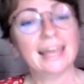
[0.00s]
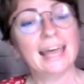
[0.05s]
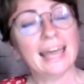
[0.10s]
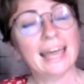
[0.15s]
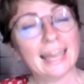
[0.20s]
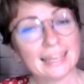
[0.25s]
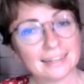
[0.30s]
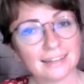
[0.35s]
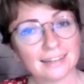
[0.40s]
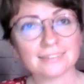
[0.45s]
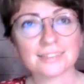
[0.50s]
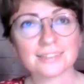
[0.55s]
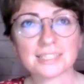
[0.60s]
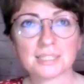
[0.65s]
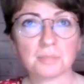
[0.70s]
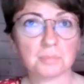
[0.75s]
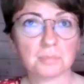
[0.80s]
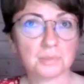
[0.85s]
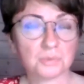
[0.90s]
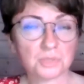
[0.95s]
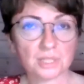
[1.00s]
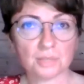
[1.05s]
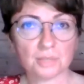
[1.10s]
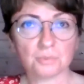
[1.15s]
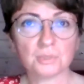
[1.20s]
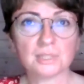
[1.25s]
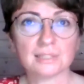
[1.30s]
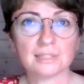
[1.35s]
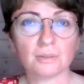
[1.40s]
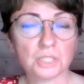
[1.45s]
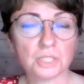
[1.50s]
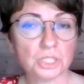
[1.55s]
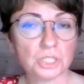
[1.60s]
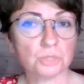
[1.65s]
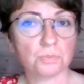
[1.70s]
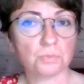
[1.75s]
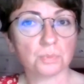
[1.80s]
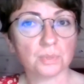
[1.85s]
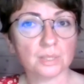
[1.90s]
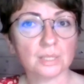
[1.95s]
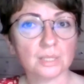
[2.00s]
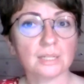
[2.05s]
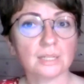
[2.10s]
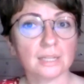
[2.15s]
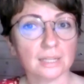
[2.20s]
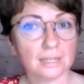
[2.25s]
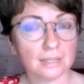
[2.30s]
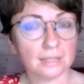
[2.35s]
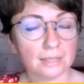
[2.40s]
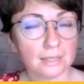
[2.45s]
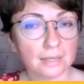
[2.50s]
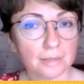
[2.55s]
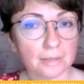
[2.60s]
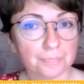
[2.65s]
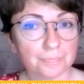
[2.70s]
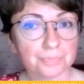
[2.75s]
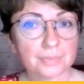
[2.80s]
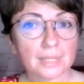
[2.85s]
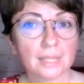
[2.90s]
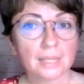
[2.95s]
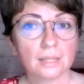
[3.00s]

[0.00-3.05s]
Another example, which I wanted to bring in